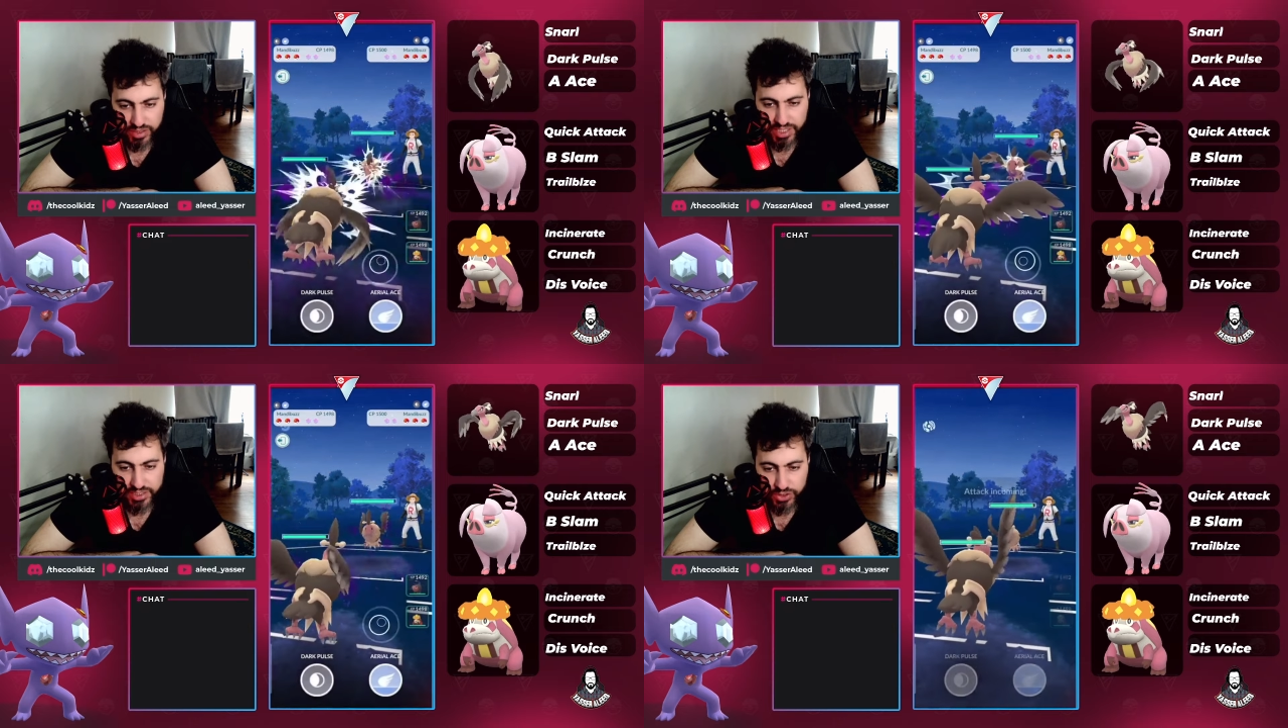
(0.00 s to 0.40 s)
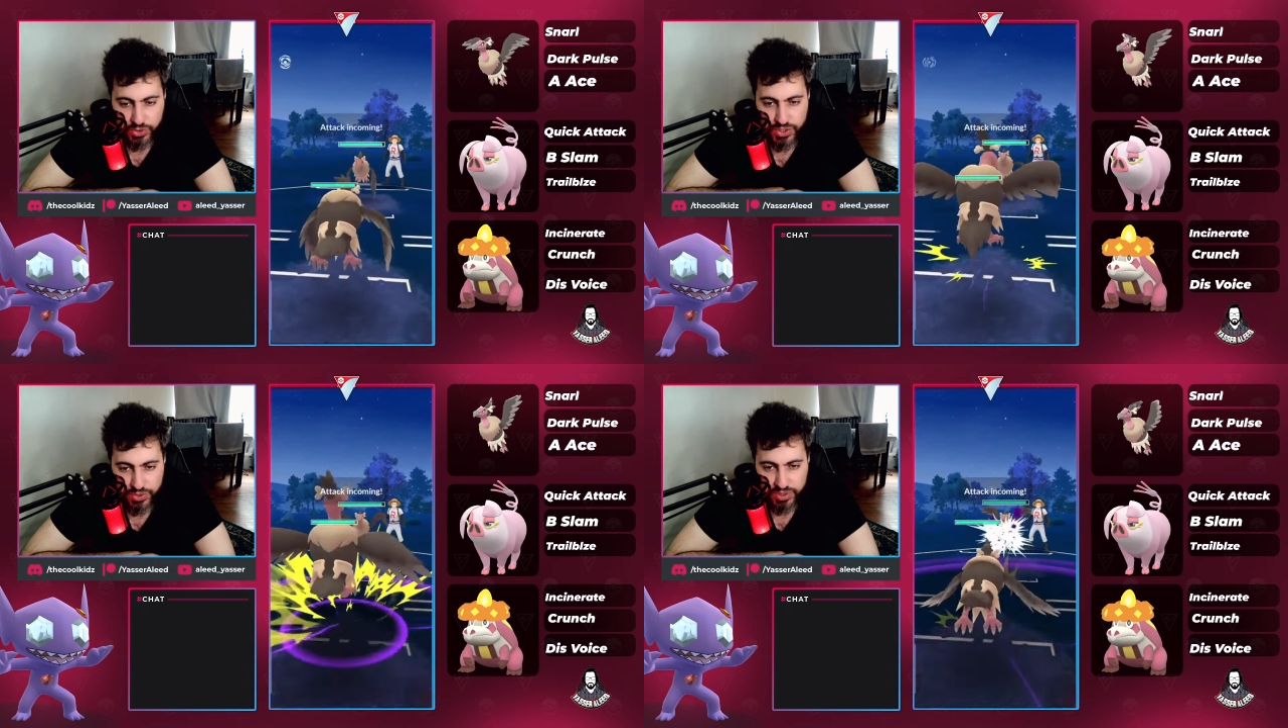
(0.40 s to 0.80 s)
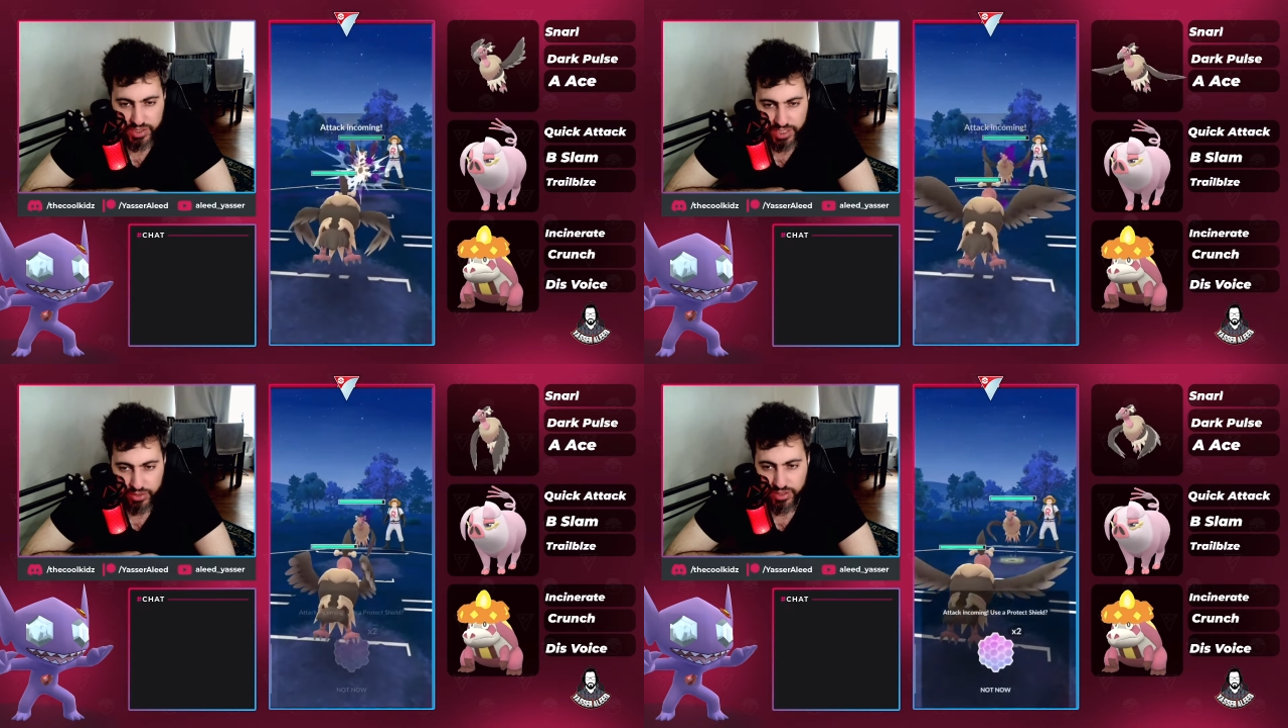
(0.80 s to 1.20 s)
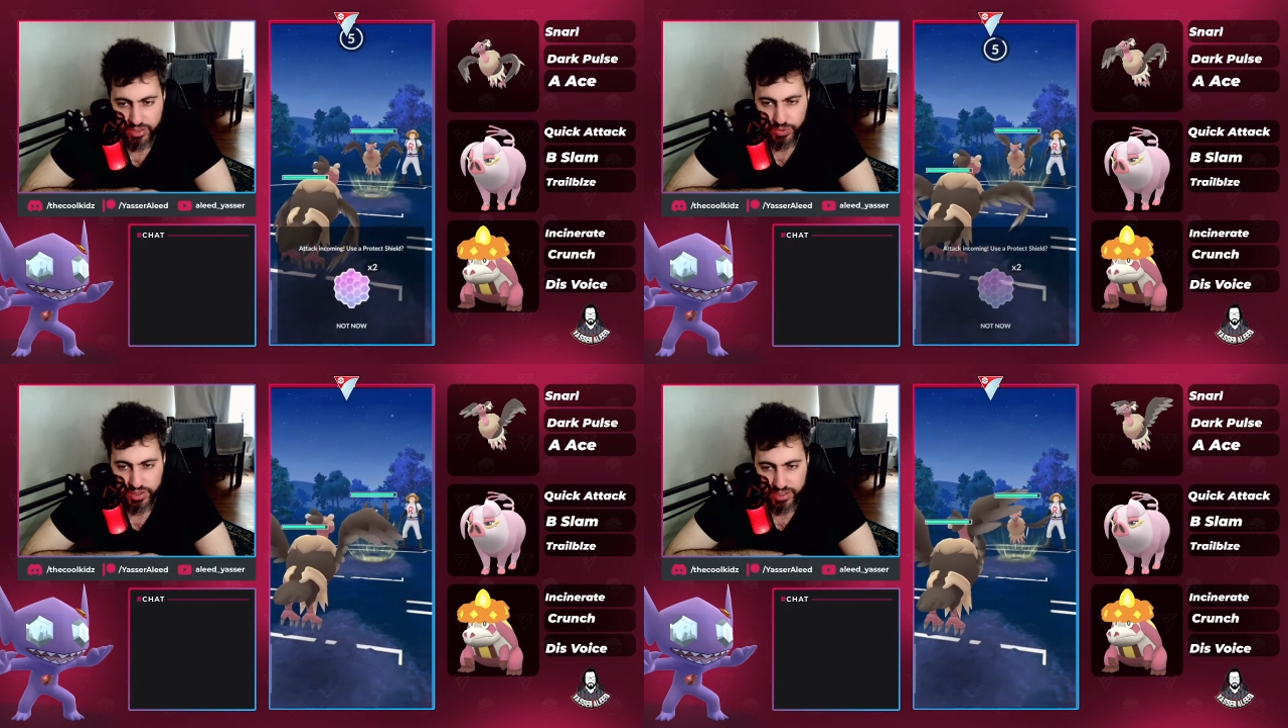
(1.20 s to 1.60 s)
get used to it i don't
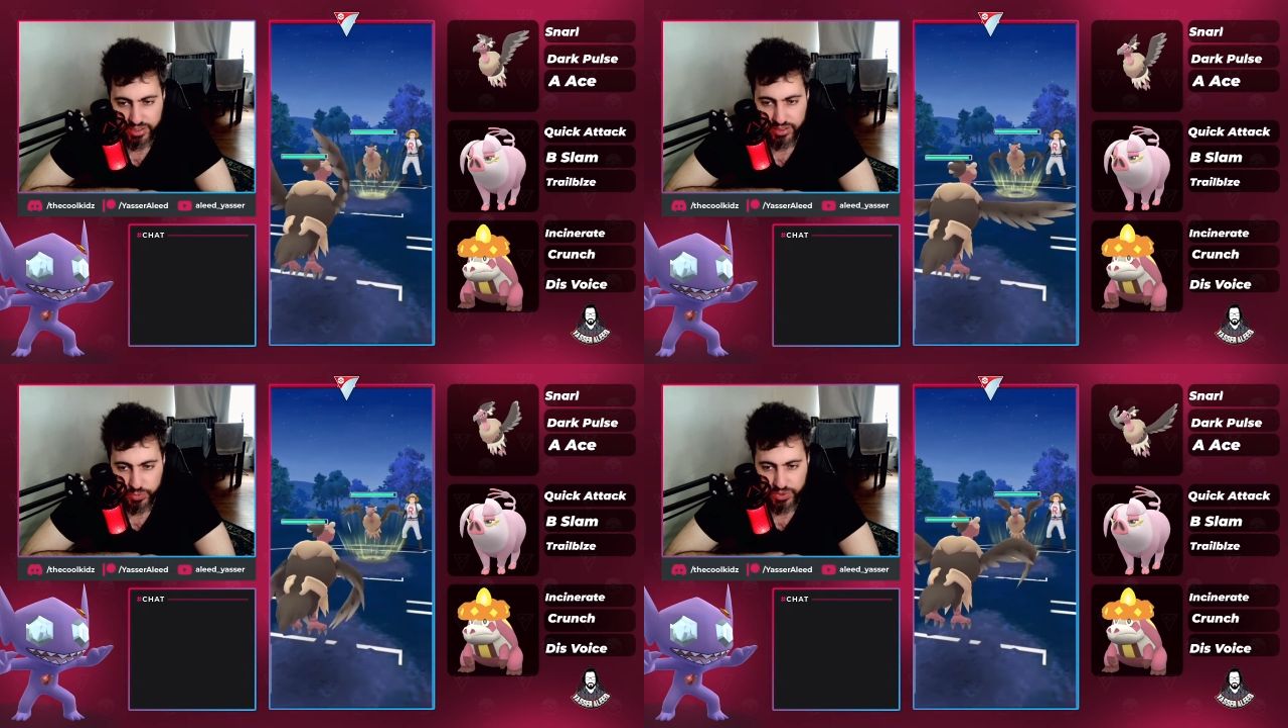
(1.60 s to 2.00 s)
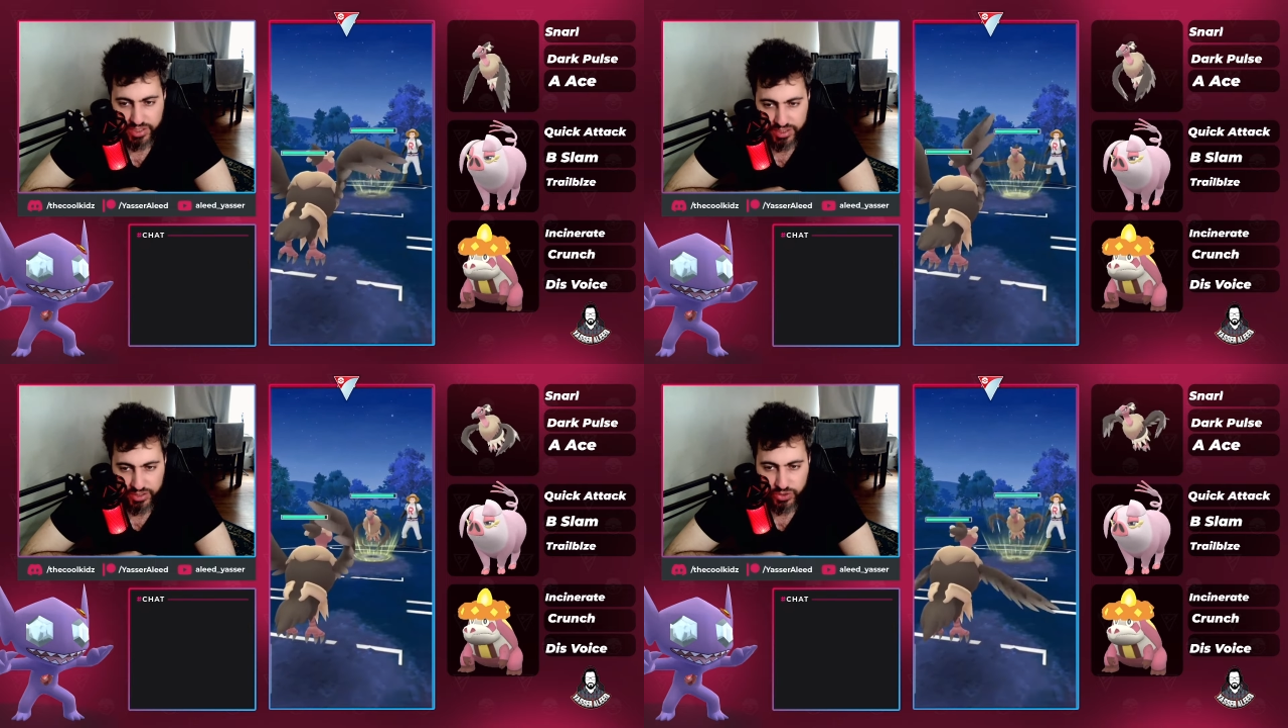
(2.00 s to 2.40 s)
think we're getting we're getting